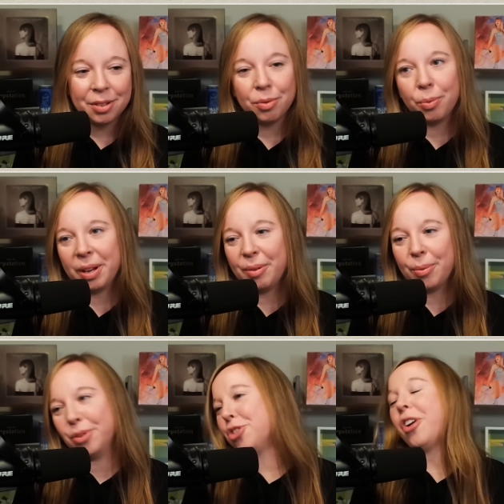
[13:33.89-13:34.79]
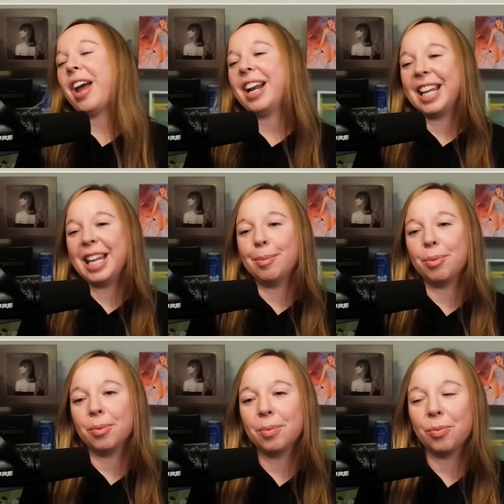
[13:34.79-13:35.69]
We will try and keep
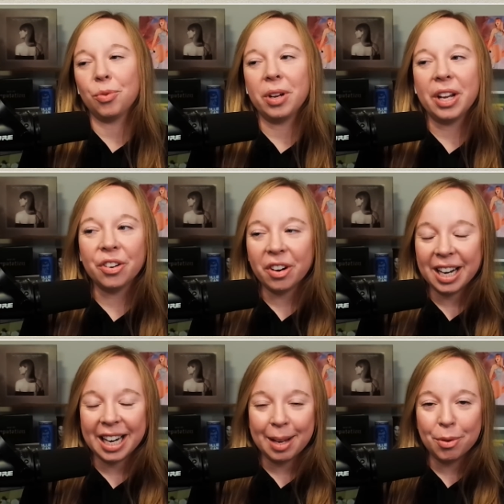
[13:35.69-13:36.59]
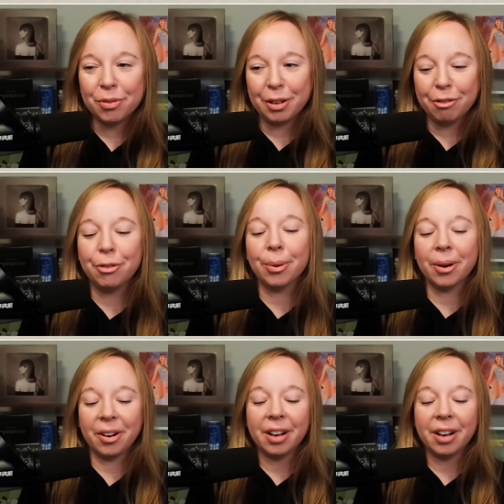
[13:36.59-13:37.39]
reiterating it moving forward.